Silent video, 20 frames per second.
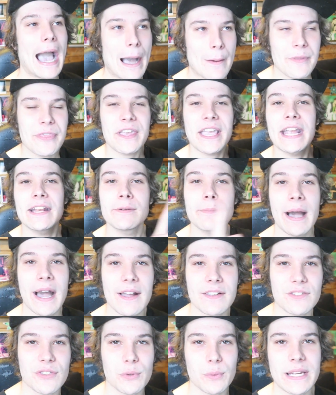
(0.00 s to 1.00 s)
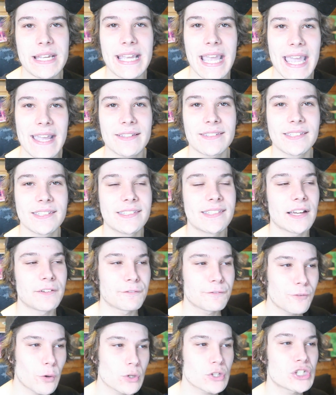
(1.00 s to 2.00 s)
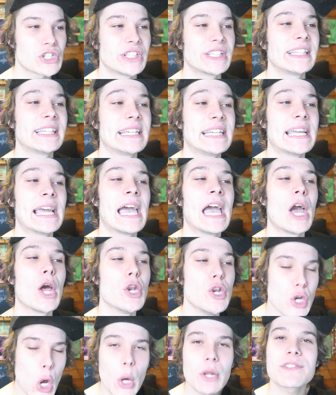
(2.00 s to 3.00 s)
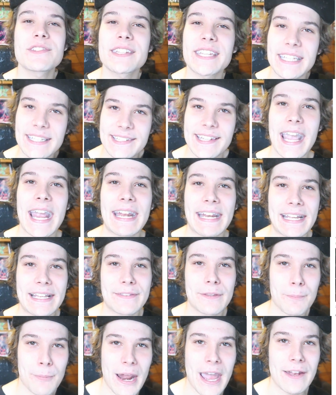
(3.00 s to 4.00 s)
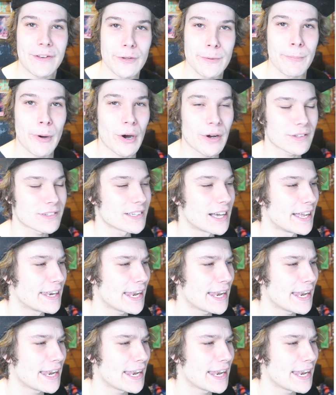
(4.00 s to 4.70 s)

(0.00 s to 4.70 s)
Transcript: uh, with the Kingdom Hearts 3 cases unfortunately not containing the brand new box